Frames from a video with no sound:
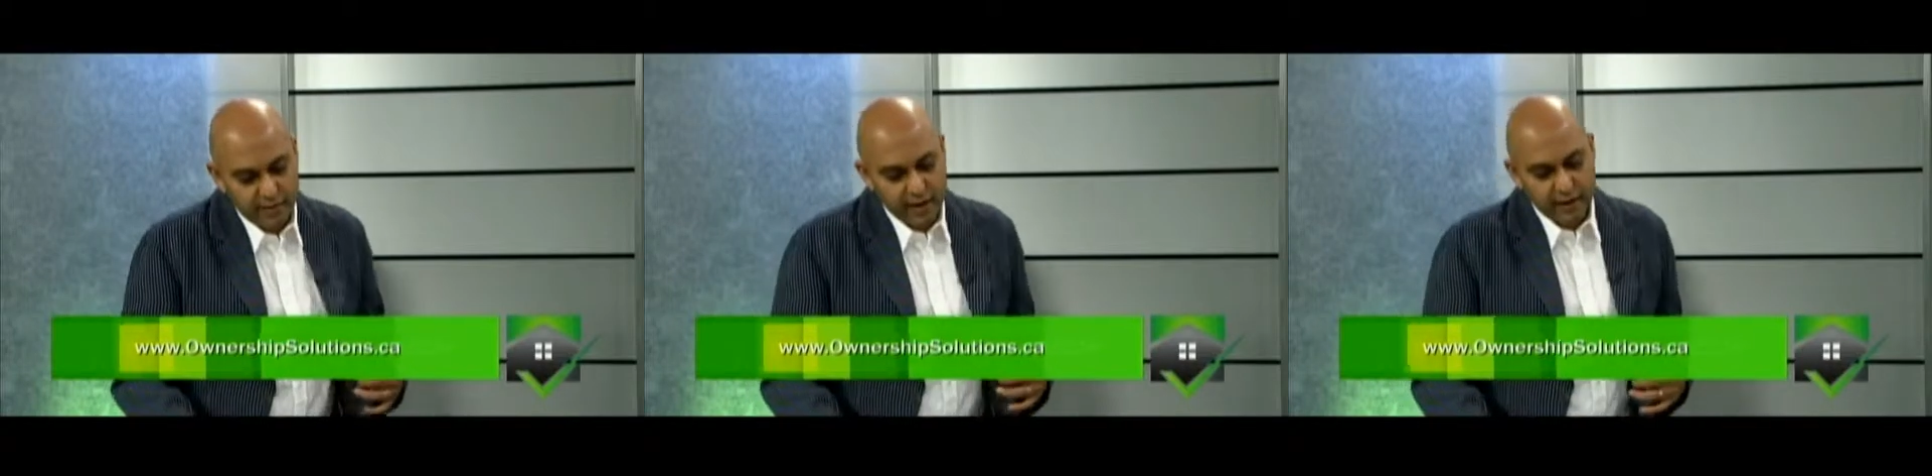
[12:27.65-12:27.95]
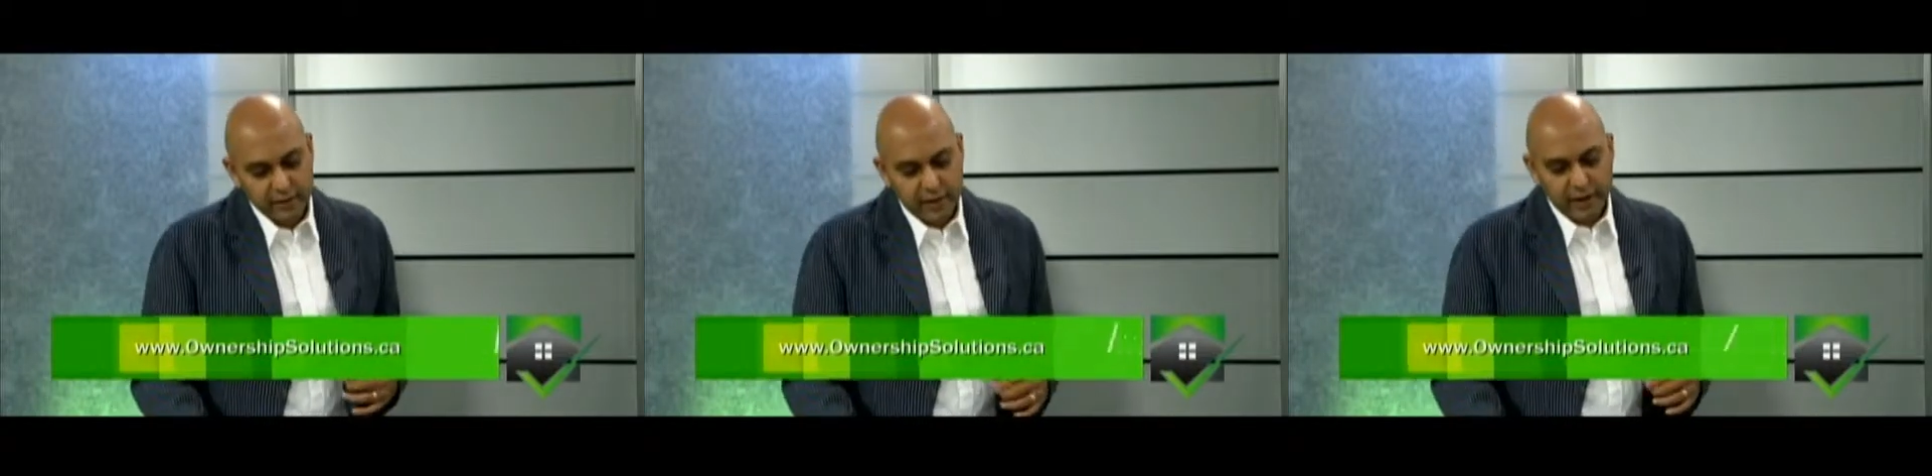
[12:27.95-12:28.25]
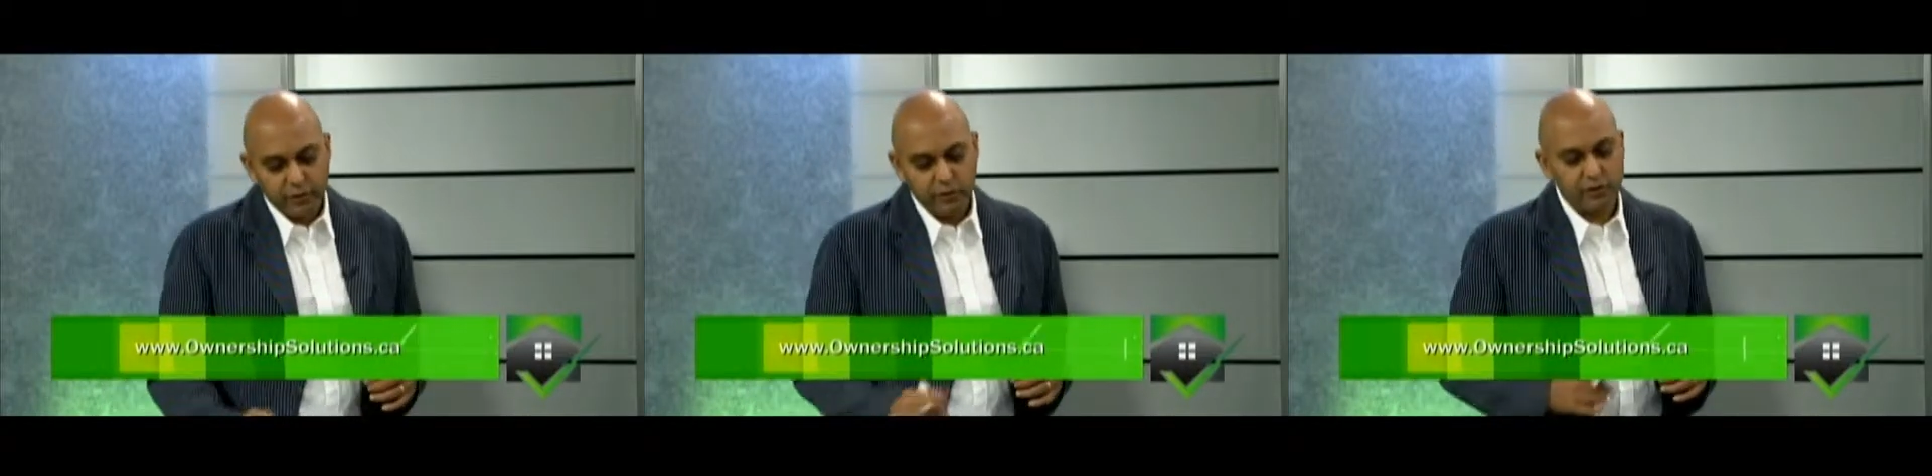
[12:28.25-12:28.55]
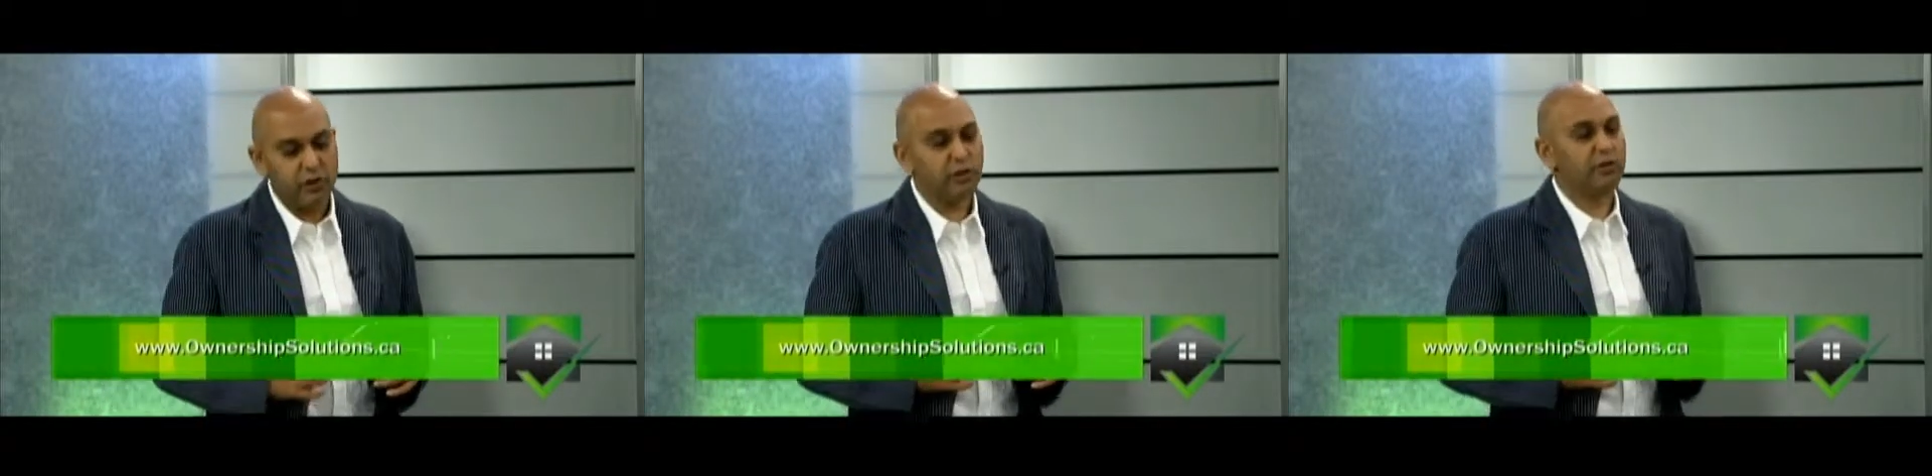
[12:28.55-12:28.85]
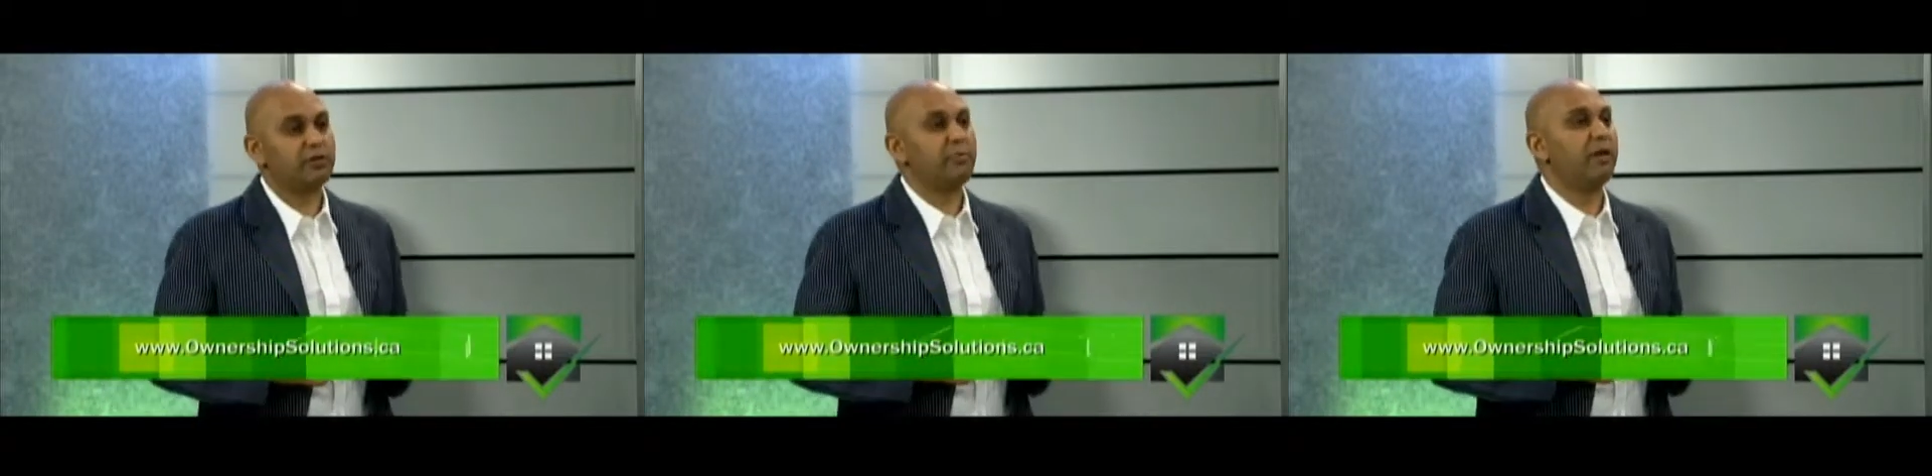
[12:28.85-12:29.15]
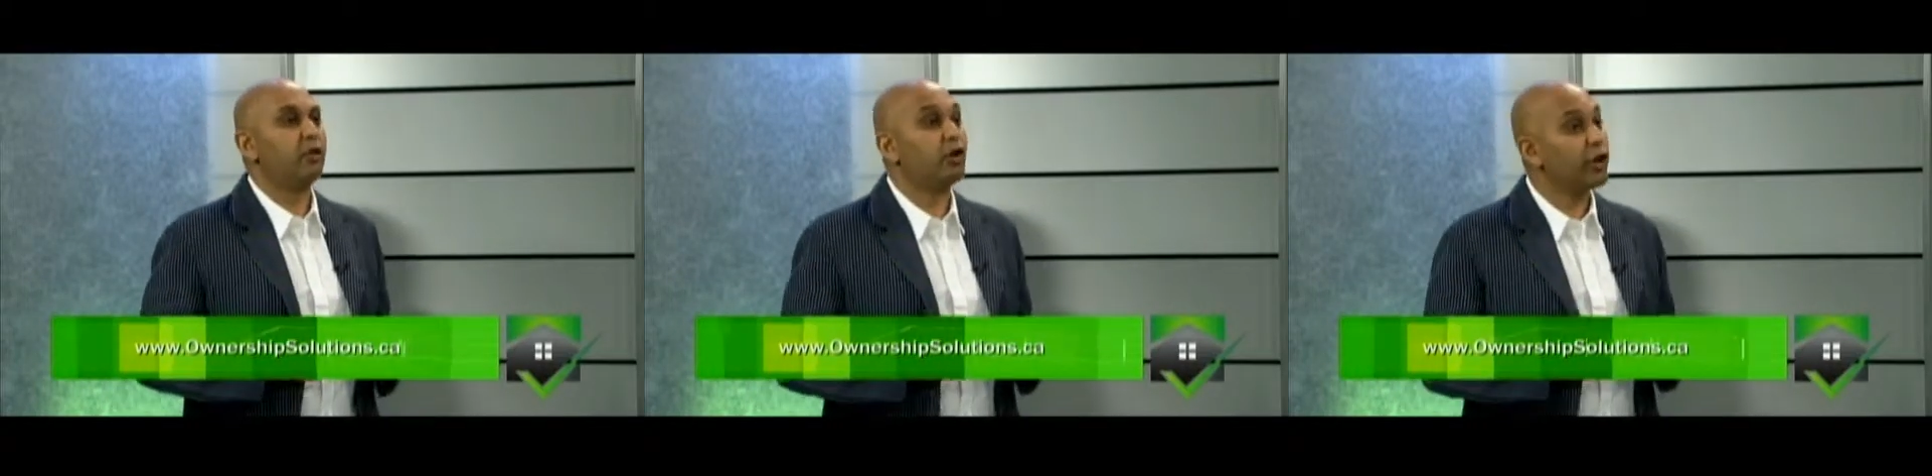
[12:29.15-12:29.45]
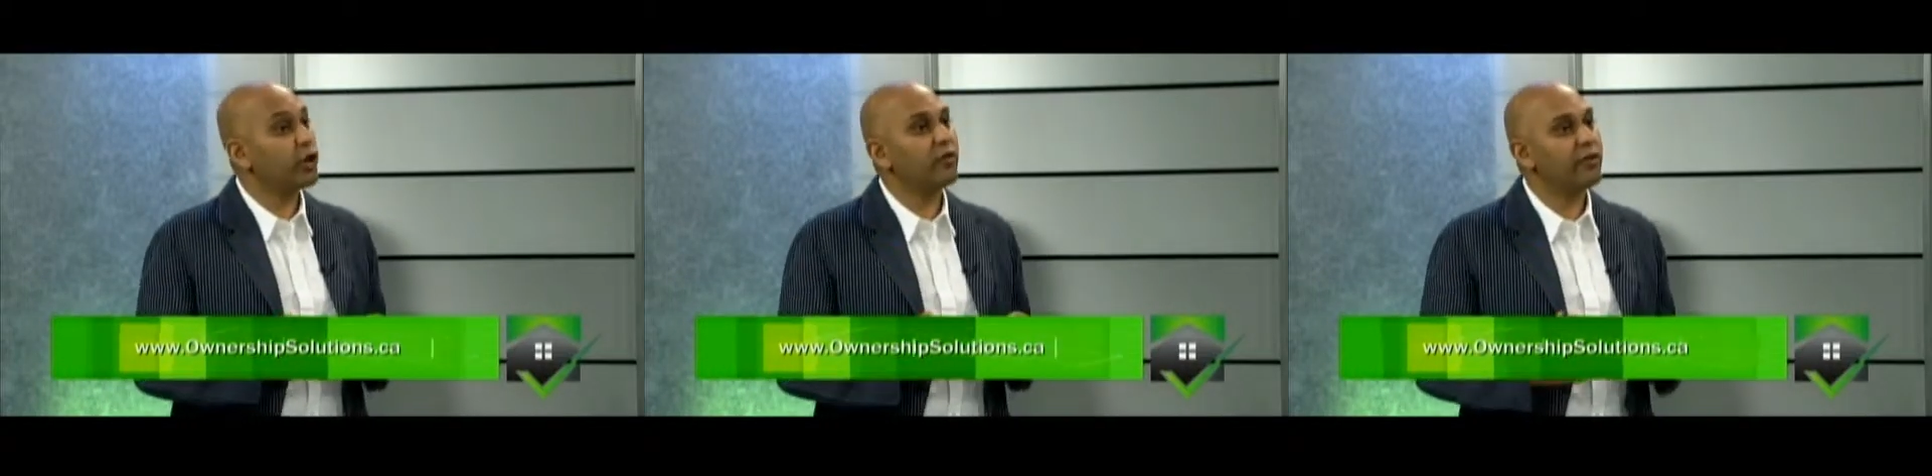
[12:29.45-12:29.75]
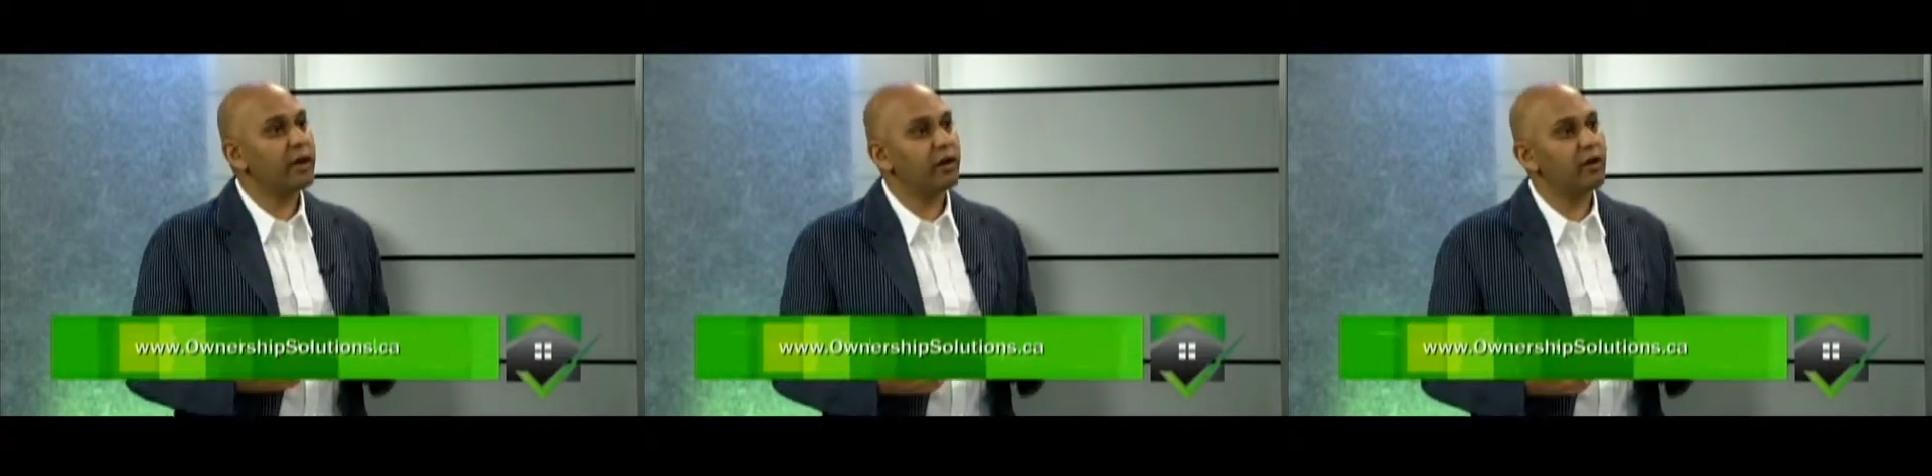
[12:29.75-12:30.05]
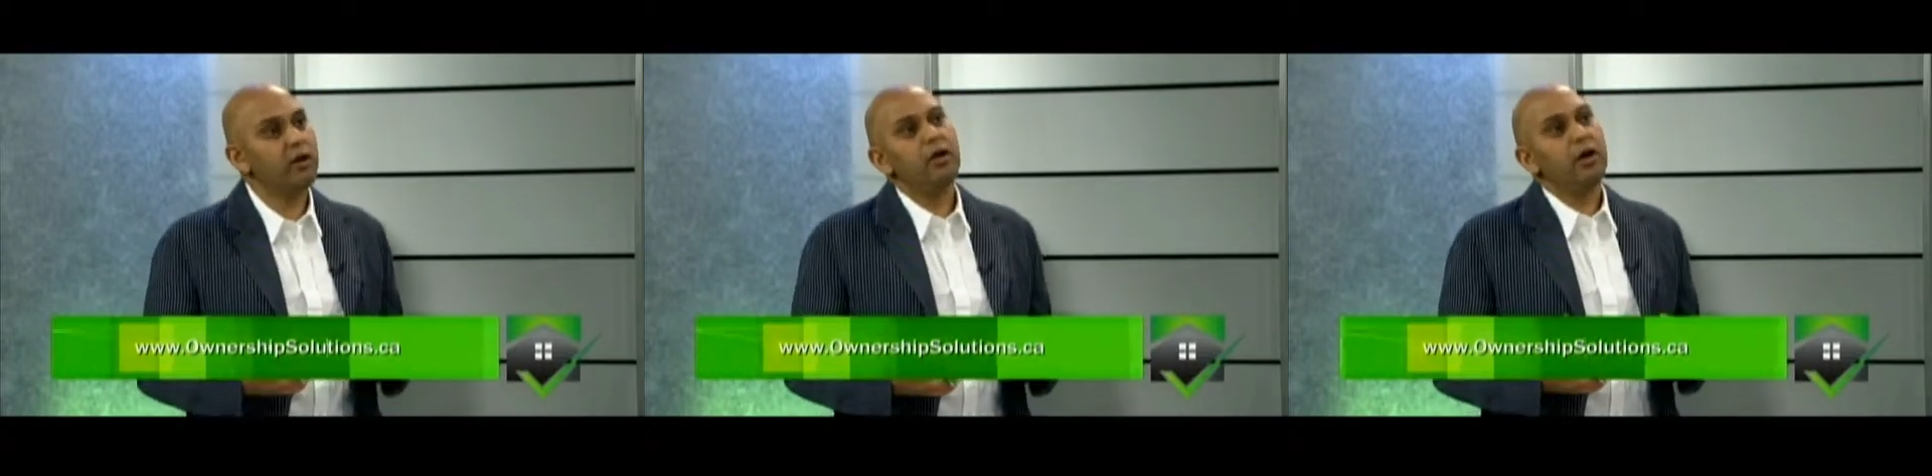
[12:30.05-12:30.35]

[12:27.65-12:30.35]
that, Andrew, there's a big learning curve here?